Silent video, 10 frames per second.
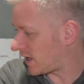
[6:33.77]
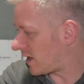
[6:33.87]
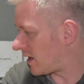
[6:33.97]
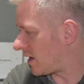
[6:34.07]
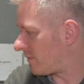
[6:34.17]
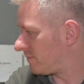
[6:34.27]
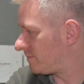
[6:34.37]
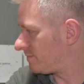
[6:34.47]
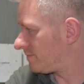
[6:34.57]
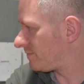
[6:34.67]
I
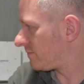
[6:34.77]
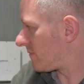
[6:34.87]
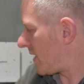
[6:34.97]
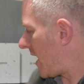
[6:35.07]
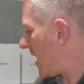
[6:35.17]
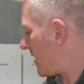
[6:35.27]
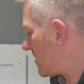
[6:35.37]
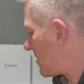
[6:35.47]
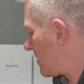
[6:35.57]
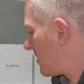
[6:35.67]

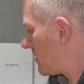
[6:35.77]
got